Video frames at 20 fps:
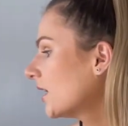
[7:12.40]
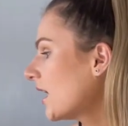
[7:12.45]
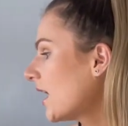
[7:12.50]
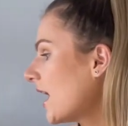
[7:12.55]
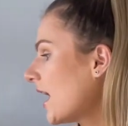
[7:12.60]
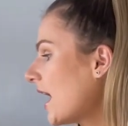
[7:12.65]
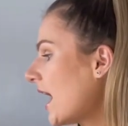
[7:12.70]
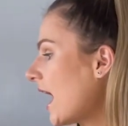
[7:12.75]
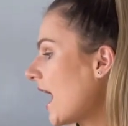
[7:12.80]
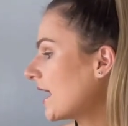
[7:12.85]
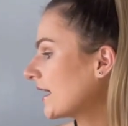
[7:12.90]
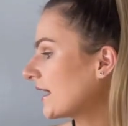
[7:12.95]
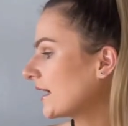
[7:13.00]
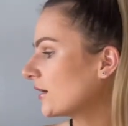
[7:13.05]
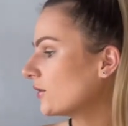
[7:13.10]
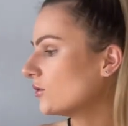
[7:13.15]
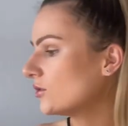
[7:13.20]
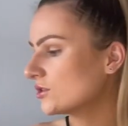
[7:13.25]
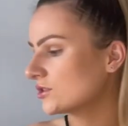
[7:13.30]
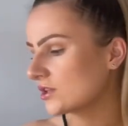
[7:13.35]
And I
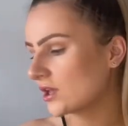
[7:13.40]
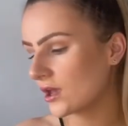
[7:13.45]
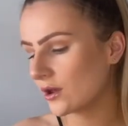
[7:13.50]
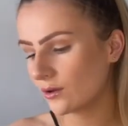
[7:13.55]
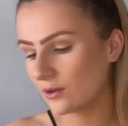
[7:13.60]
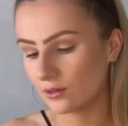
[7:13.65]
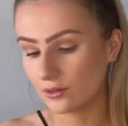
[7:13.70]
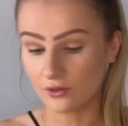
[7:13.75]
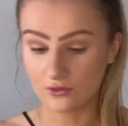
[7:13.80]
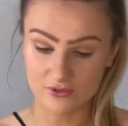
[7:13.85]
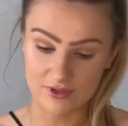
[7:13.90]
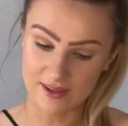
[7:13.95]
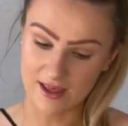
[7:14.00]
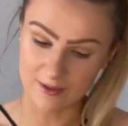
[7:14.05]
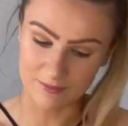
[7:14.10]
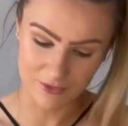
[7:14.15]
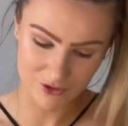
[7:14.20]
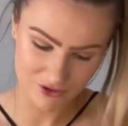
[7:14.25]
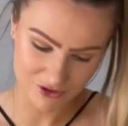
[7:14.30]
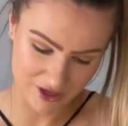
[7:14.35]
also loved it that
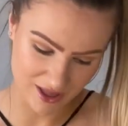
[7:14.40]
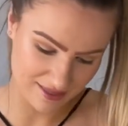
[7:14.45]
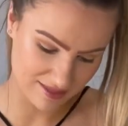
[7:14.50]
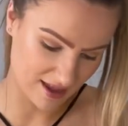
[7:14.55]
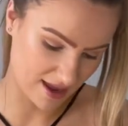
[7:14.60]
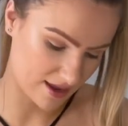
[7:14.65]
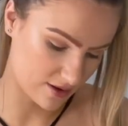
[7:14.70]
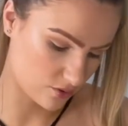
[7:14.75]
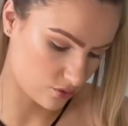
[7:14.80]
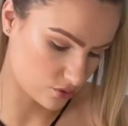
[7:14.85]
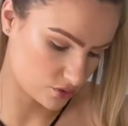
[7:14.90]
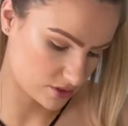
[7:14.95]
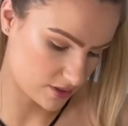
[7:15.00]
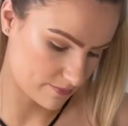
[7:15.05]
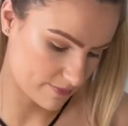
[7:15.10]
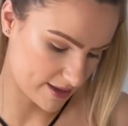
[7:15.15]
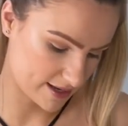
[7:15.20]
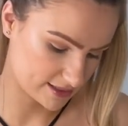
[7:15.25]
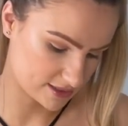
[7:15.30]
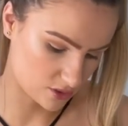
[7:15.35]
much. I also
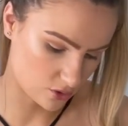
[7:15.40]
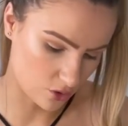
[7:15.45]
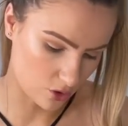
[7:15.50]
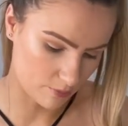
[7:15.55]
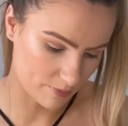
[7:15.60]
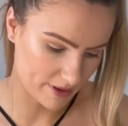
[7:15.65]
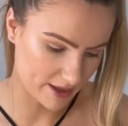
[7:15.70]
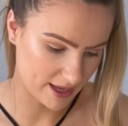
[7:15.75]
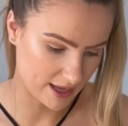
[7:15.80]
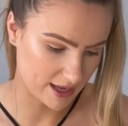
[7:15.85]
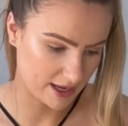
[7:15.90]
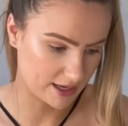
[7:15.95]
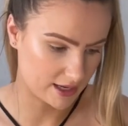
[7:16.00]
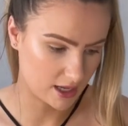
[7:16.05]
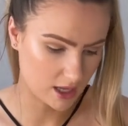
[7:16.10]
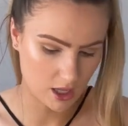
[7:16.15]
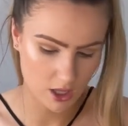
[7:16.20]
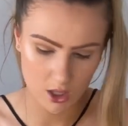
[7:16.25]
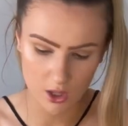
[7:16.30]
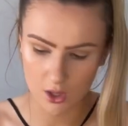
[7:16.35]
picked it up in
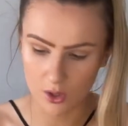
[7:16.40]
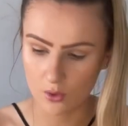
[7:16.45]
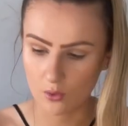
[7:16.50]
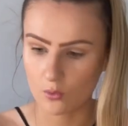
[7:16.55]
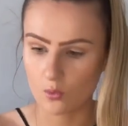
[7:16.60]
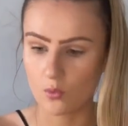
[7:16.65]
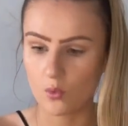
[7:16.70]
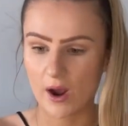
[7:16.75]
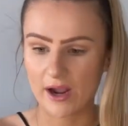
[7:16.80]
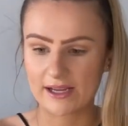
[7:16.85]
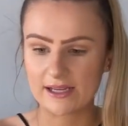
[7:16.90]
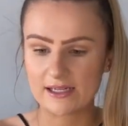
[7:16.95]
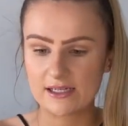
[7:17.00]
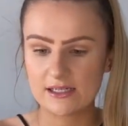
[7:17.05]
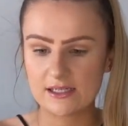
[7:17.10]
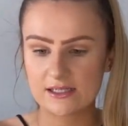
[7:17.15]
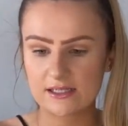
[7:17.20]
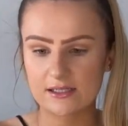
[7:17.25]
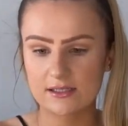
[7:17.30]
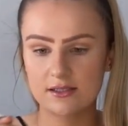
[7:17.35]

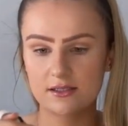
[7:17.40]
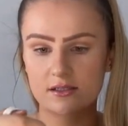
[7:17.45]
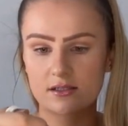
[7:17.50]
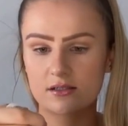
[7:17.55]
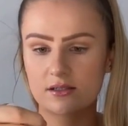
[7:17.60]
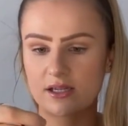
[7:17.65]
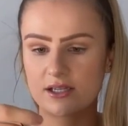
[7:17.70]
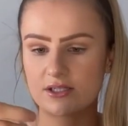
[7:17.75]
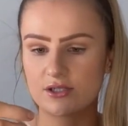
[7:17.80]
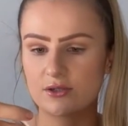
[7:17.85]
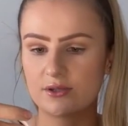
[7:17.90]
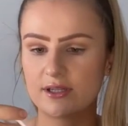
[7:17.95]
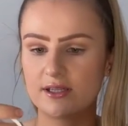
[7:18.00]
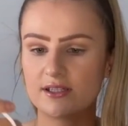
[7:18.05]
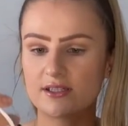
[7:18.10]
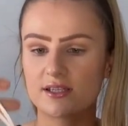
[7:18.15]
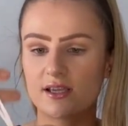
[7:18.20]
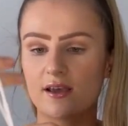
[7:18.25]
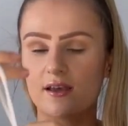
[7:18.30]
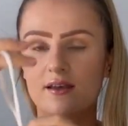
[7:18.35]
white. I do need
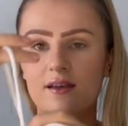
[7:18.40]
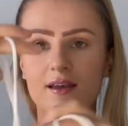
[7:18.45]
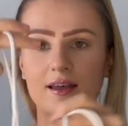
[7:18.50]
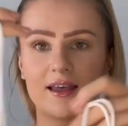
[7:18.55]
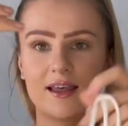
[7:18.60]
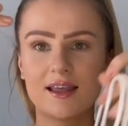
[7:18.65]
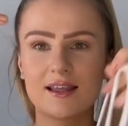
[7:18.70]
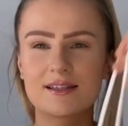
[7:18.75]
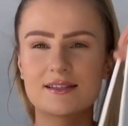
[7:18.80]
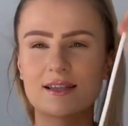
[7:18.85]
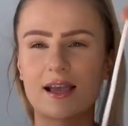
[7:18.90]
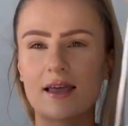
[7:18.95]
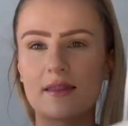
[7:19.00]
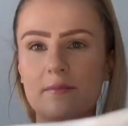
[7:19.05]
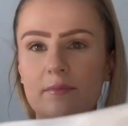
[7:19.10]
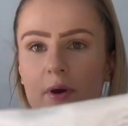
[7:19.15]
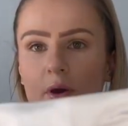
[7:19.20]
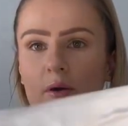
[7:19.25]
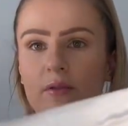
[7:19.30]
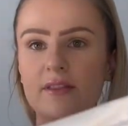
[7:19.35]
to tie the
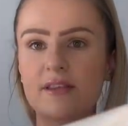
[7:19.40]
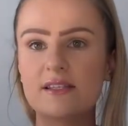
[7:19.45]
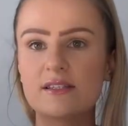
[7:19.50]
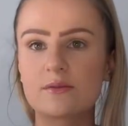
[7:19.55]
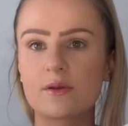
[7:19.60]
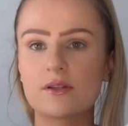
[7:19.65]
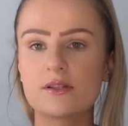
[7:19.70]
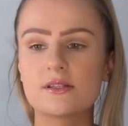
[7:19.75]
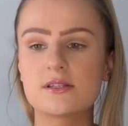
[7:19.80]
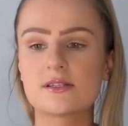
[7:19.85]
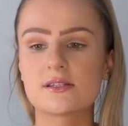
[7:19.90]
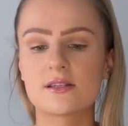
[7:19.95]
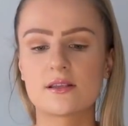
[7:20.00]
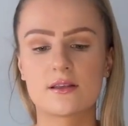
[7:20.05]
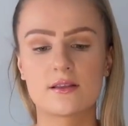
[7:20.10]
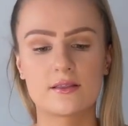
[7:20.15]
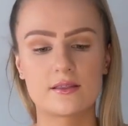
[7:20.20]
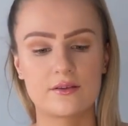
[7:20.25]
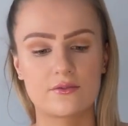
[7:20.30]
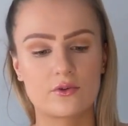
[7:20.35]
bow on these ones.
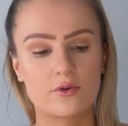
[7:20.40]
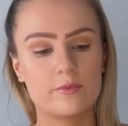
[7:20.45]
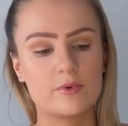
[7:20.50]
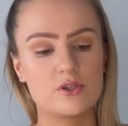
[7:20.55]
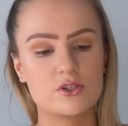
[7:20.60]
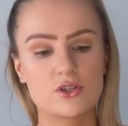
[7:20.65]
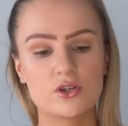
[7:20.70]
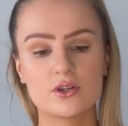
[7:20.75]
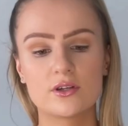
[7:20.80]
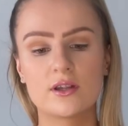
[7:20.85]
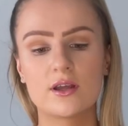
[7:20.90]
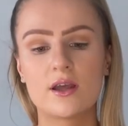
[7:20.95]
They've come undone.